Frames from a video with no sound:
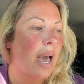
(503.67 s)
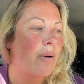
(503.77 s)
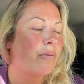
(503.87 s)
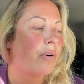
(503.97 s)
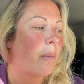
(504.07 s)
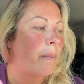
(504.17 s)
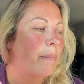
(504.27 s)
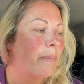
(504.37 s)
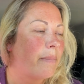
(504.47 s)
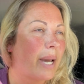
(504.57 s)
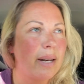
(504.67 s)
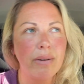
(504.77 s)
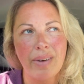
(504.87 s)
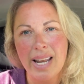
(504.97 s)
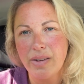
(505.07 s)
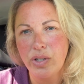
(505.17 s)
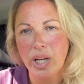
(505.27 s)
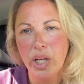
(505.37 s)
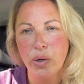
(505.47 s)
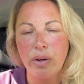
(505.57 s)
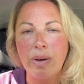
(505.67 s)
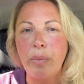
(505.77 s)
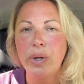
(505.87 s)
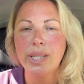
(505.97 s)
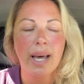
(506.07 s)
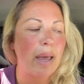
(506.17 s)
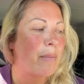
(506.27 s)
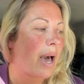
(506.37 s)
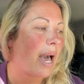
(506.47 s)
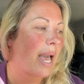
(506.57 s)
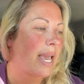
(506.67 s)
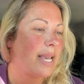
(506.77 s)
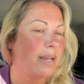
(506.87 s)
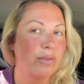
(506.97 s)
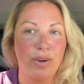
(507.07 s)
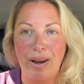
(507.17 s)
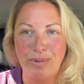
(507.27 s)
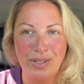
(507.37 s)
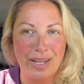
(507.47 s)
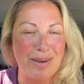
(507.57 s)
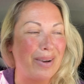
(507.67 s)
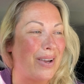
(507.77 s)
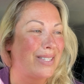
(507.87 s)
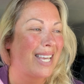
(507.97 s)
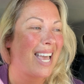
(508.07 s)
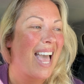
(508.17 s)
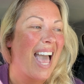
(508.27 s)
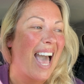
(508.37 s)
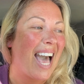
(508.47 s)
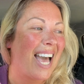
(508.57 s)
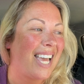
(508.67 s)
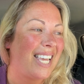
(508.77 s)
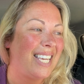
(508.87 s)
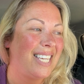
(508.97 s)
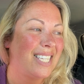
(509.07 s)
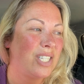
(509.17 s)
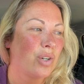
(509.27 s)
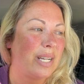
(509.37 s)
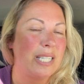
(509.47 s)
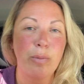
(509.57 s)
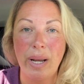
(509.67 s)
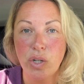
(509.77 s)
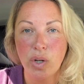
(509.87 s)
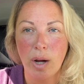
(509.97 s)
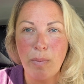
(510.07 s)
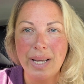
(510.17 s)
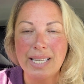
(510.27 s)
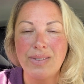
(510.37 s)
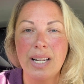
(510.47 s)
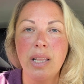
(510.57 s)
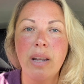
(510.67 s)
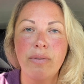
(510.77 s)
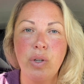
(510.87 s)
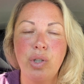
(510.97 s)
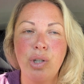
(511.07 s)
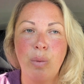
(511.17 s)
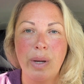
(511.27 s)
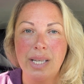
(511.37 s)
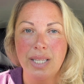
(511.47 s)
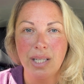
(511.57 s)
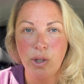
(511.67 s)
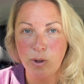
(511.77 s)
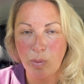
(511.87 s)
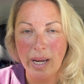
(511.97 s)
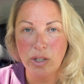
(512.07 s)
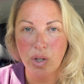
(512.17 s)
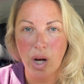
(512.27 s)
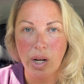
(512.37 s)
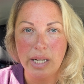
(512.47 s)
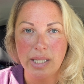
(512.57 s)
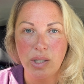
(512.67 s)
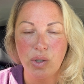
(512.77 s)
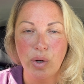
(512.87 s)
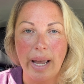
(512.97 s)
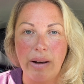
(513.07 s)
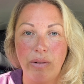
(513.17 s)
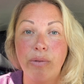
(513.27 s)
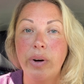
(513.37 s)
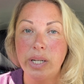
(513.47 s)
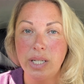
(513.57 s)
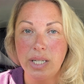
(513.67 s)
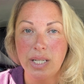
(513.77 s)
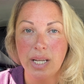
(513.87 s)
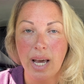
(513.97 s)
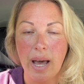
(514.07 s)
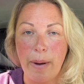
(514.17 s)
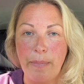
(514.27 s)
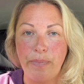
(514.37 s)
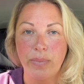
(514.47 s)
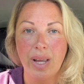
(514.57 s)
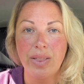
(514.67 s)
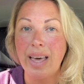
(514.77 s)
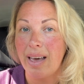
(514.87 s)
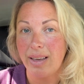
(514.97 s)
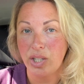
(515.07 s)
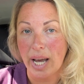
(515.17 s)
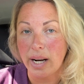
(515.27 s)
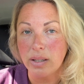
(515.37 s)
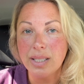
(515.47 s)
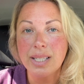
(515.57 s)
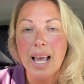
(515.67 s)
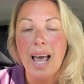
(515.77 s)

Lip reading: from kind of end of January, February time, I'm just looking at my notes here, I joined Patreon because I've seen a lot of YouTubers use Patreon to try and fund their channels.